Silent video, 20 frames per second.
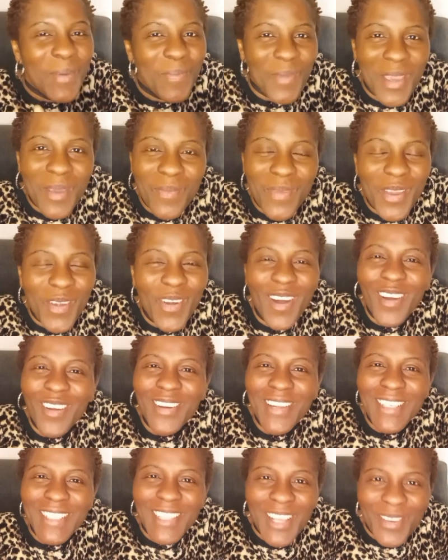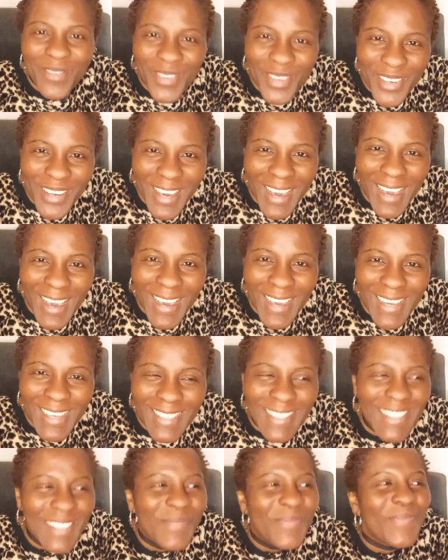Mimi will always love you
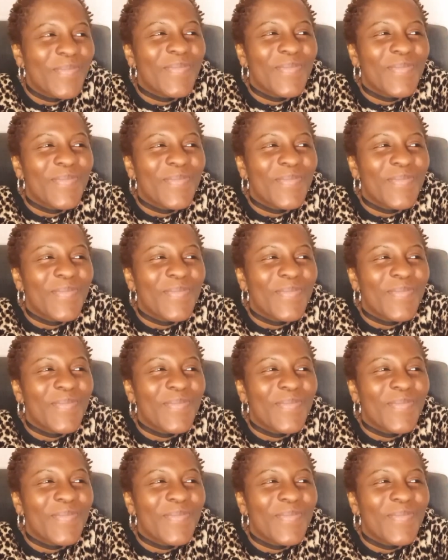guys.